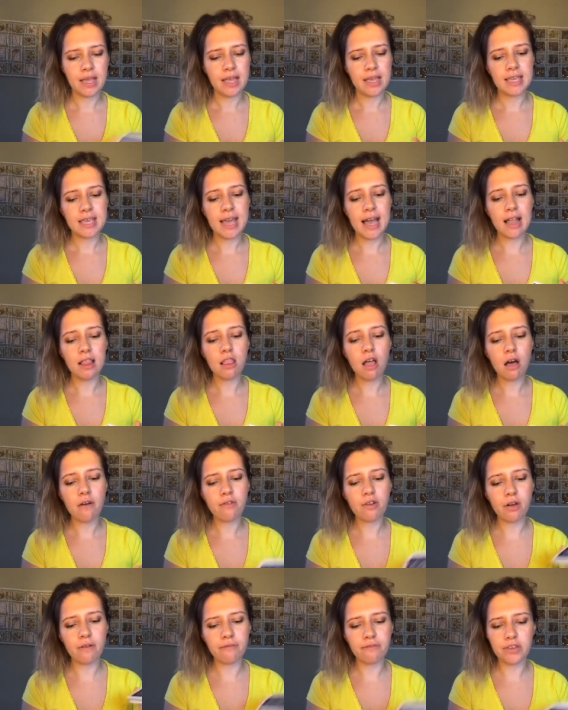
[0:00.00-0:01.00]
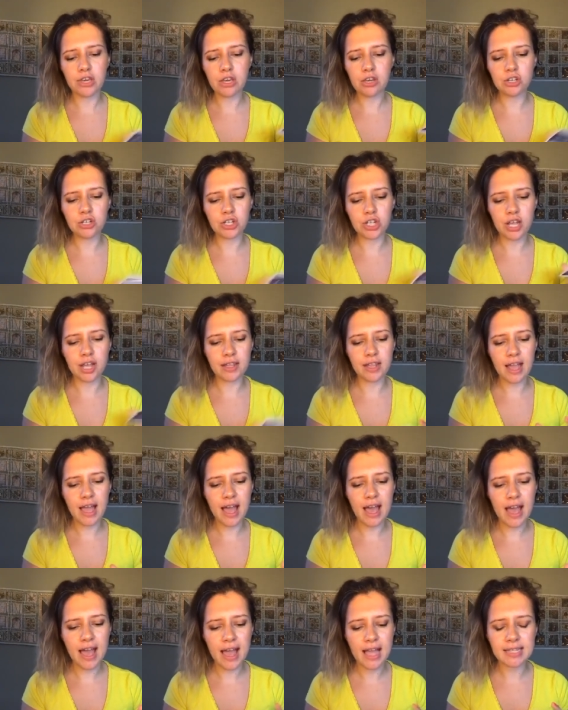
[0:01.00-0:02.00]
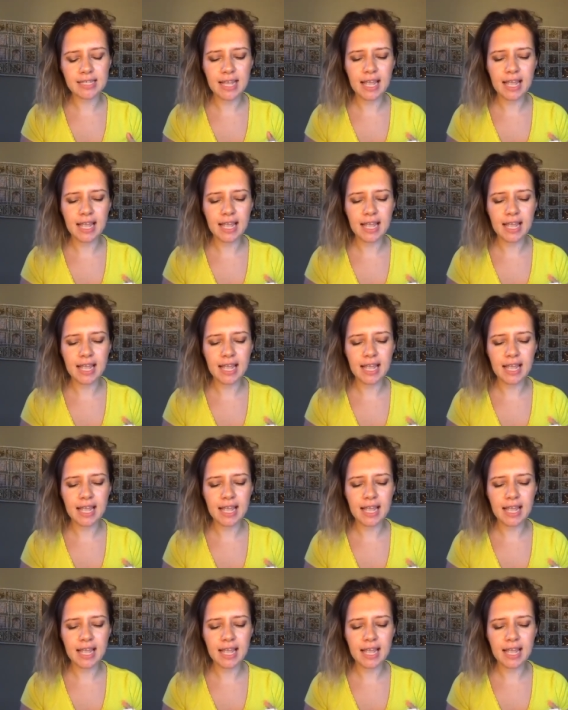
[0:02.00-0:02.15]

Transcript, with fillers: Yeah, a lot of confusion and